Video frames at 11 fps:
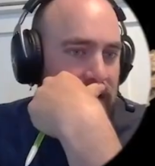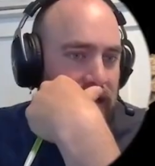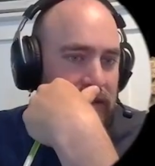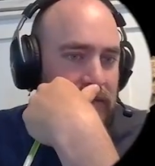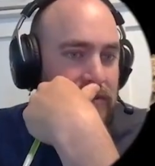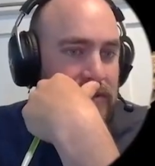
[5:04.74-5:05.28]

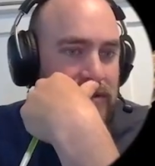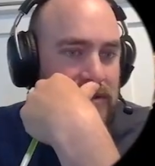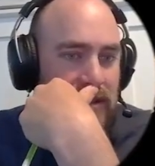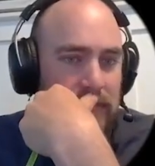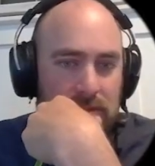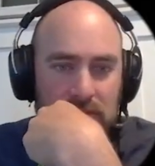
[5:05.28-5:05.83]
it
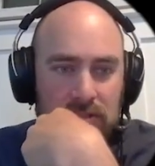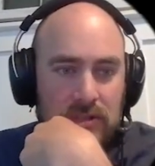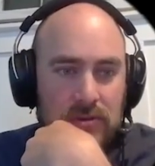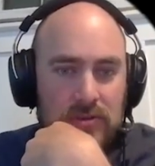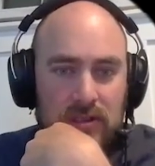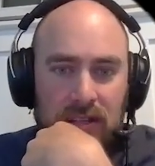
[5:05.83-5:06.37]
seems to
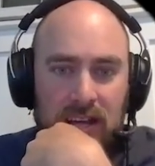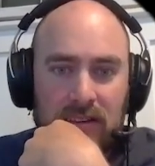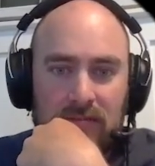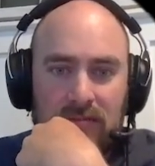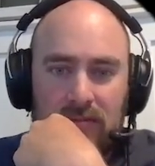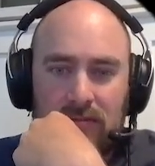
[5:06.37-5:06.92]
use a lot
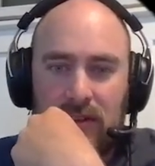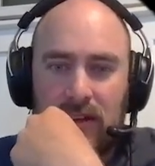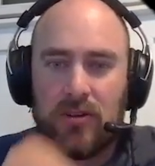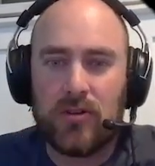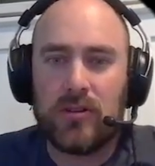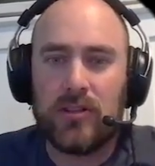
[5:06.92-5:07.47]
of kind
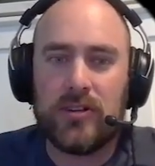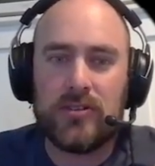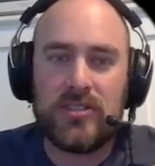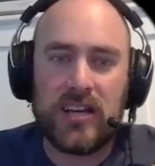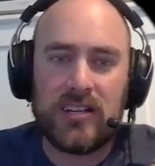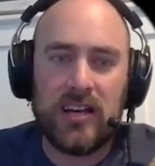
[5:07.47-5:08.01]
of earlier
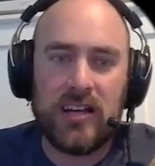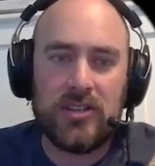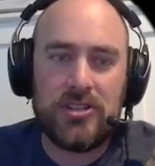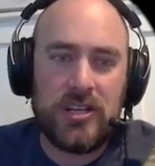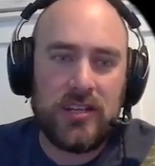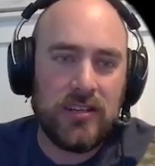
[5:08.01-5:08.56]

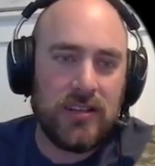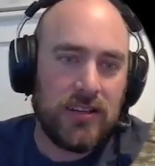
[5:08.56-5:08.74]
technology